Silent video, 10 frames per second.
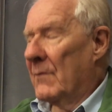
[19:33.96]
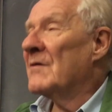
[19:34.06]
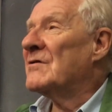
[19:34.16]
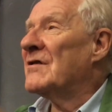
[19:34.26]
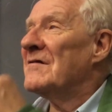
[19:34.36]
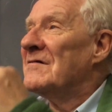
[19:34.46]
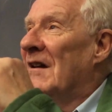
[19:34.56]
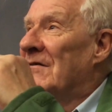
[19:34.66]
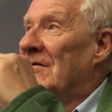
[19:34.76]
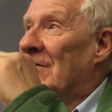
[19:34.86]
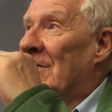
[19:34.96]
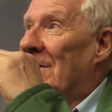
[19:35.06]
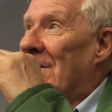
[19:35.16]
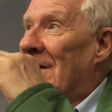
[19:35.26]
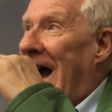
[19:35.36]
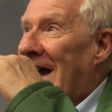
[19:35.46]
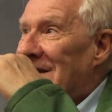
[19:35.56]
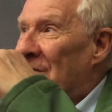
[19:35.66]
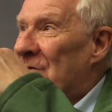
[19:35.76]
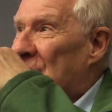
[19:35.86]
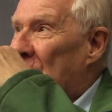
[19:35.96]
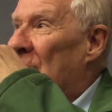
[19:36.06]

which is that the ideological